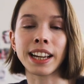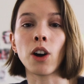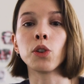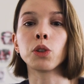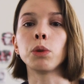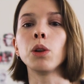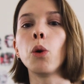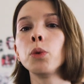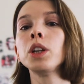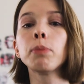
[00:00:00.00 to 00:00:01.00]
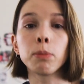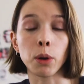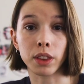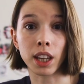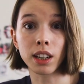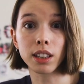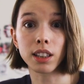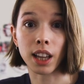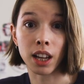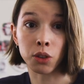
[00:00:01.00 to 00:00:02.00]
I also will only promote things
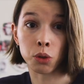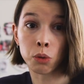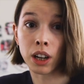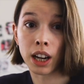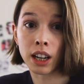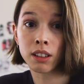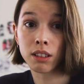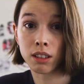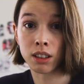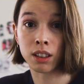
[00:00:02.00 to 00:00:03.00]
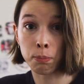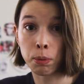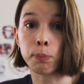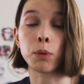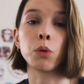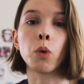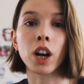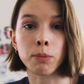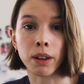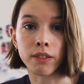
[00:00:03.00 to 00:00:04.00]
that you guys, the people who
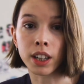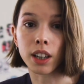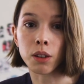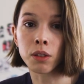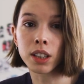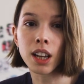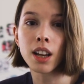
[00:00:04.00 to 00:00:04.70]
watch my videos,